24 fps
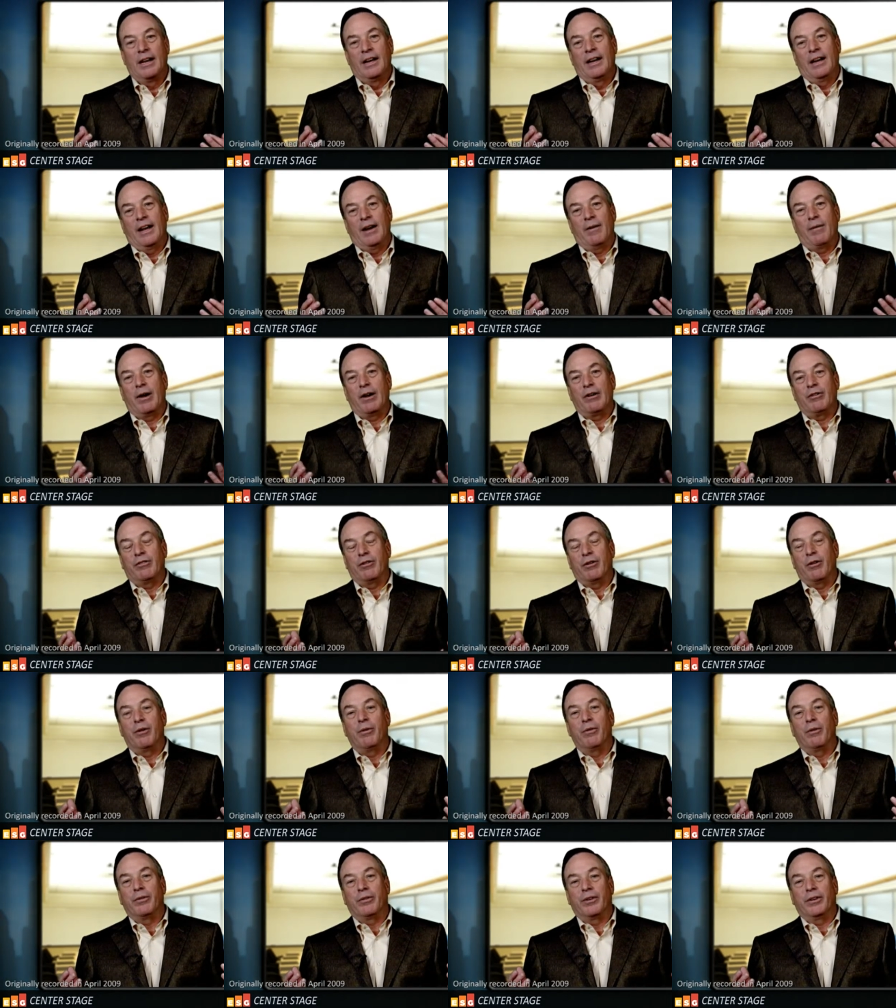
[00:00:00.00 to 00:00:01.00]
And what I
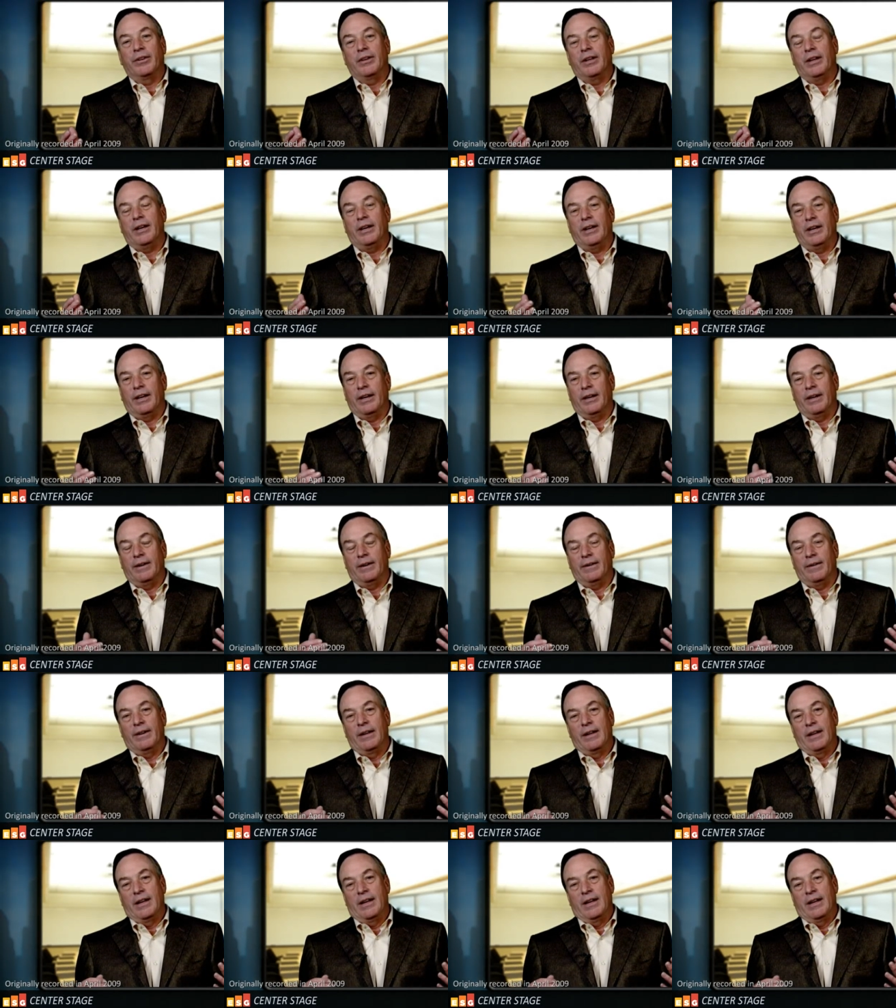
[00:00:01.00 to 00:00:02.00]
showed was that the
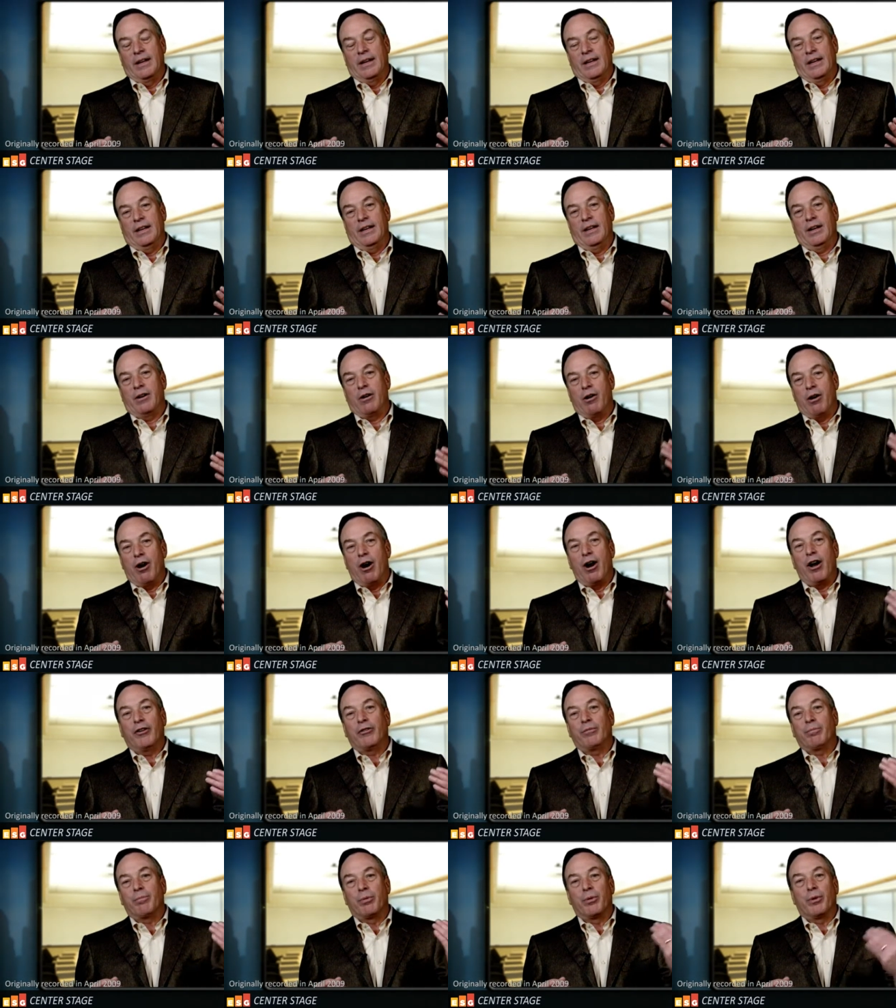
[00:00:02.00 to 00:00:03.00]

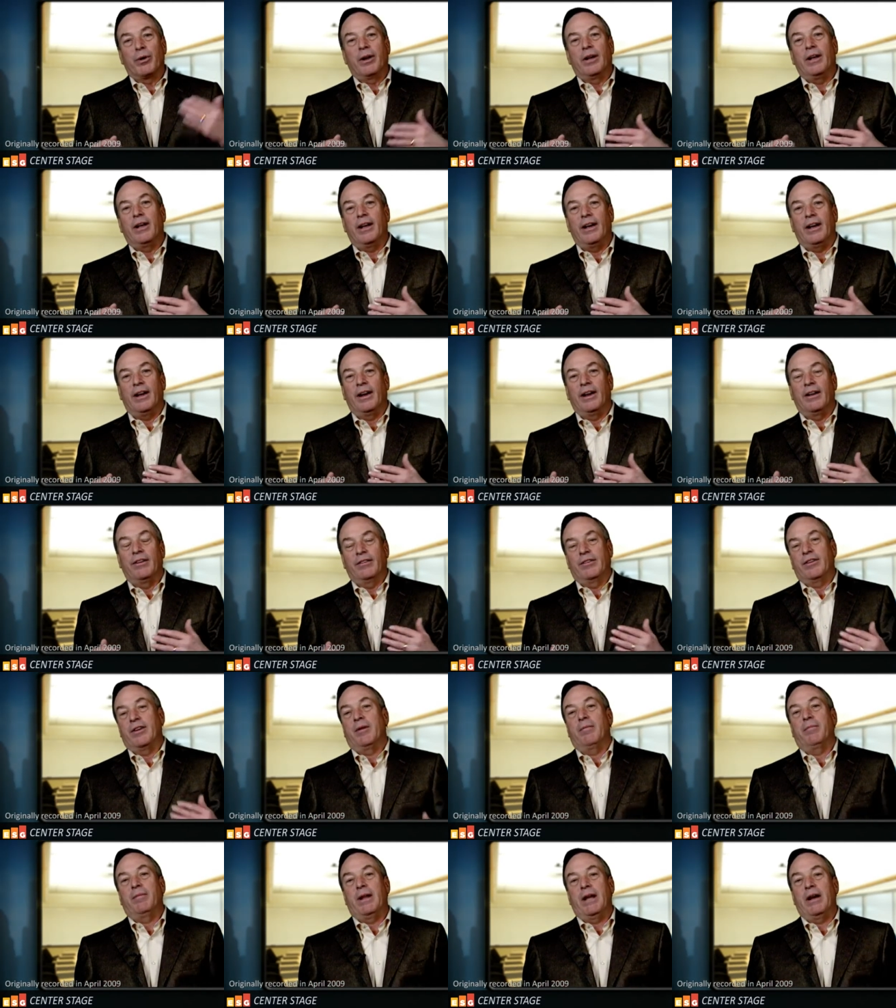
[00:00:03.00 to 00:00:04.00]
cost per gig has
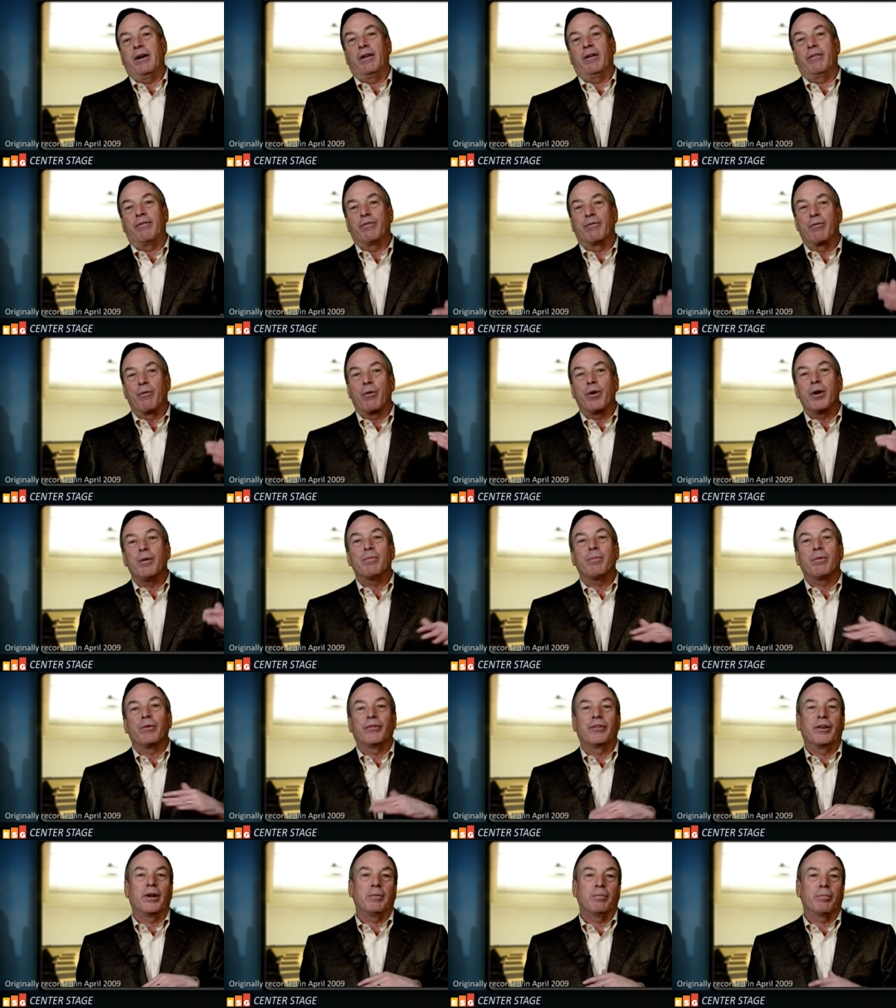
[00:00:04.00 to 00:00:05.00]
come down at
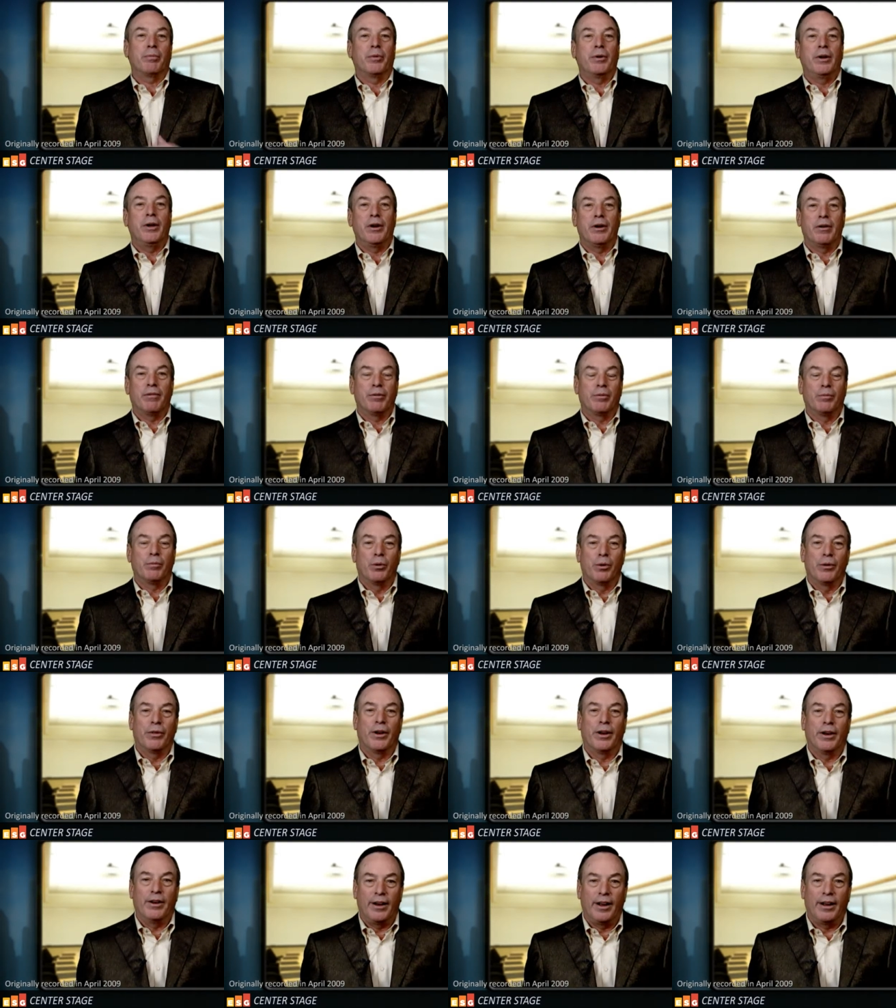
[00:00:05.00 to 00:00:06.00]
40% per year for more
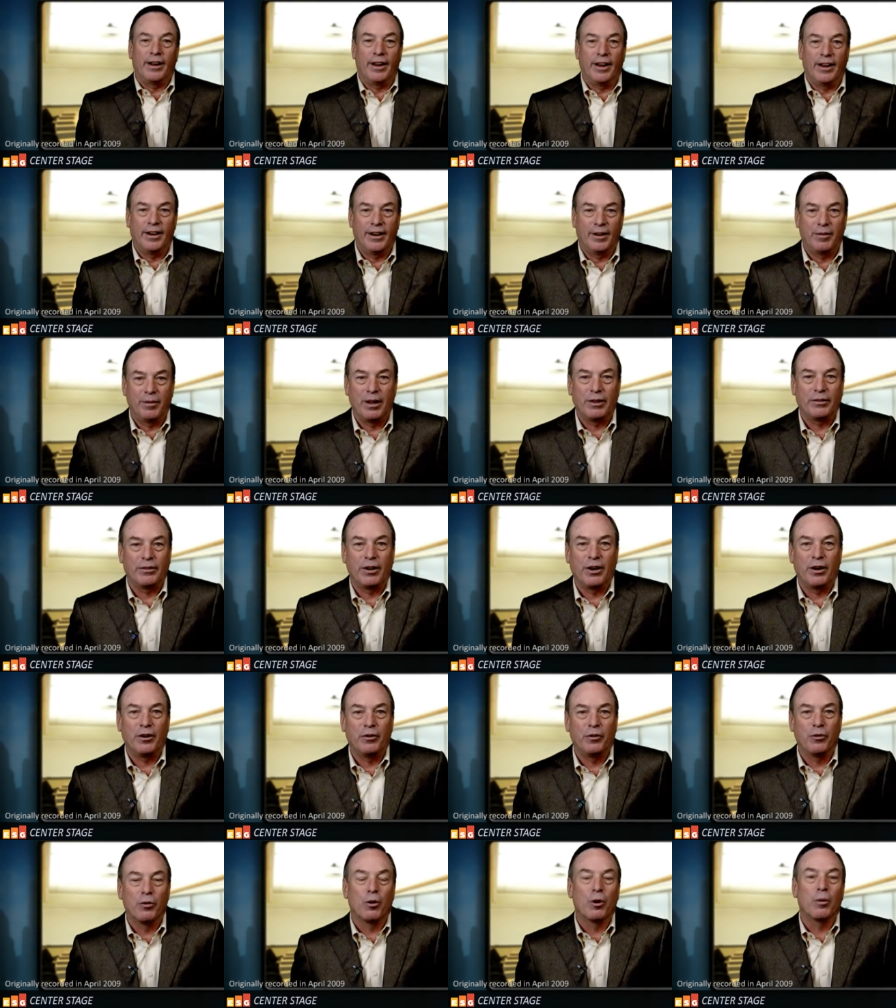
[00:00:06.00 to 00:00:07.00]
than a decade. I mean, that's an
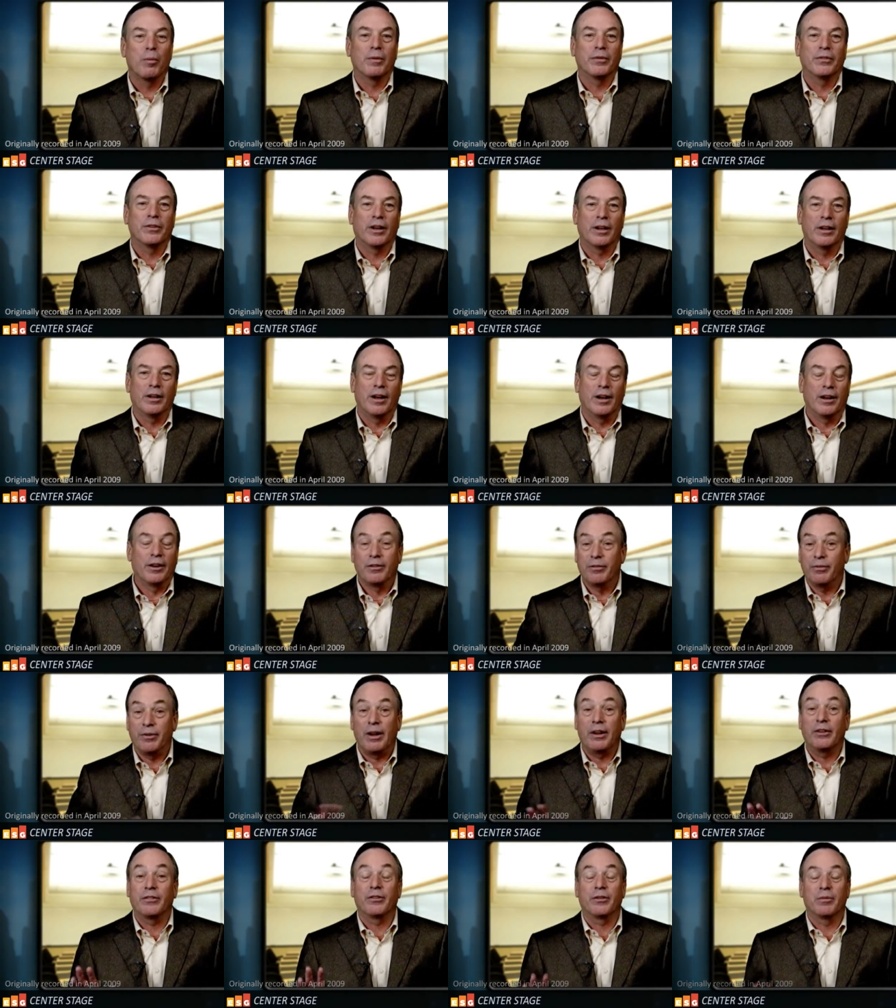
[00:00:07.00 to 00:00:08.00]
enormous decline. It's
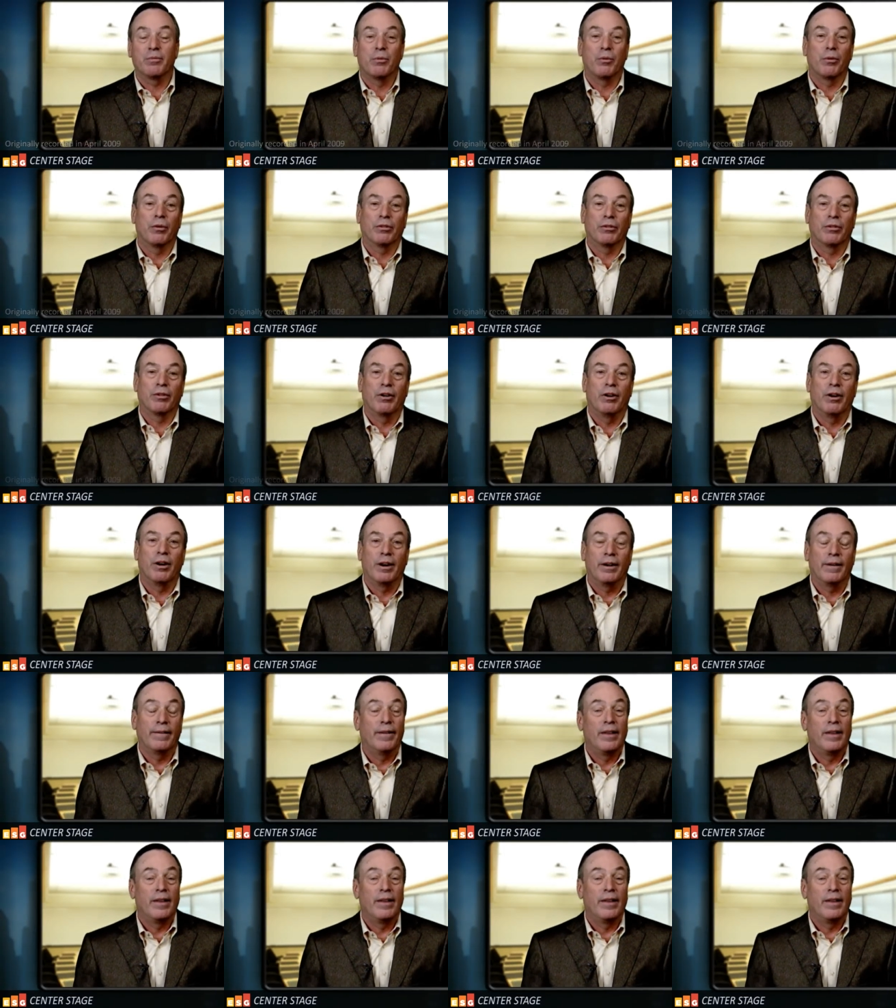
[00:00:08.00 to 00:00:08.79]
faster than Moore's Law.